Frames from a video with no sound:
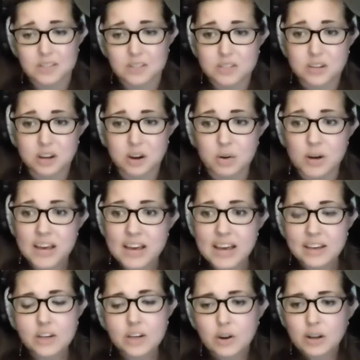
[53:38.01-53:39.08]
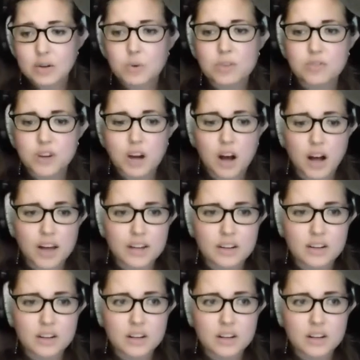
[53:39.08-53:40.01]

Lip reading: So, you know, and we've got